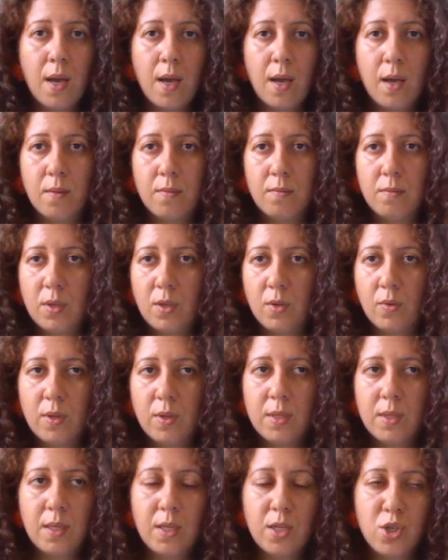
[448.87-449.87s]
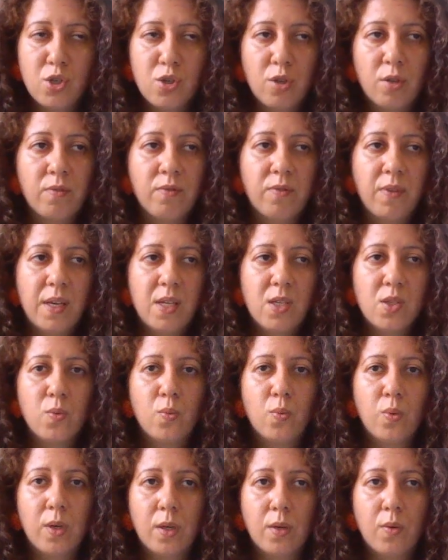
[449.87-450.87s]
in the initial phase
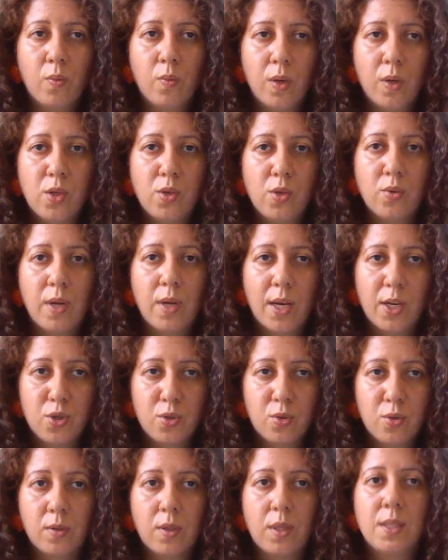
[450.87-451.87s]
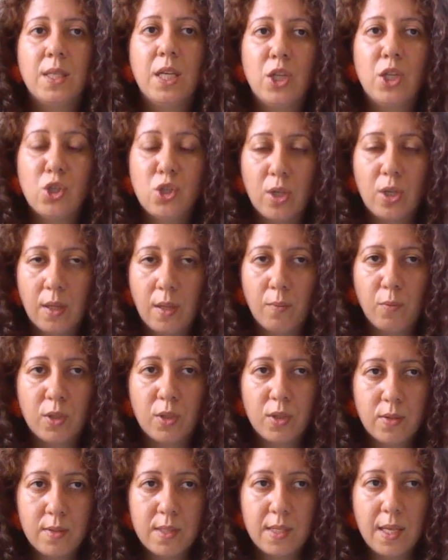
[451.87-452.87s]
when you're actually teaching them
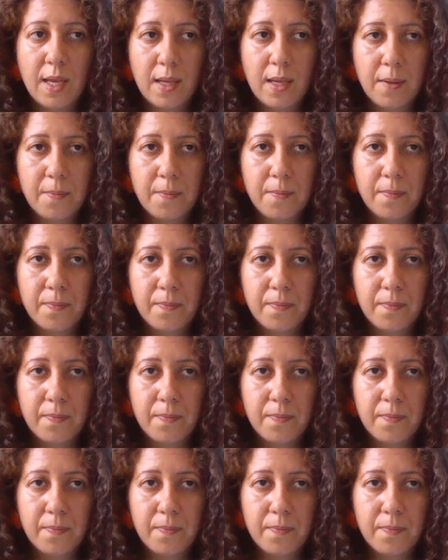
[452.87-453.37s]
what to say.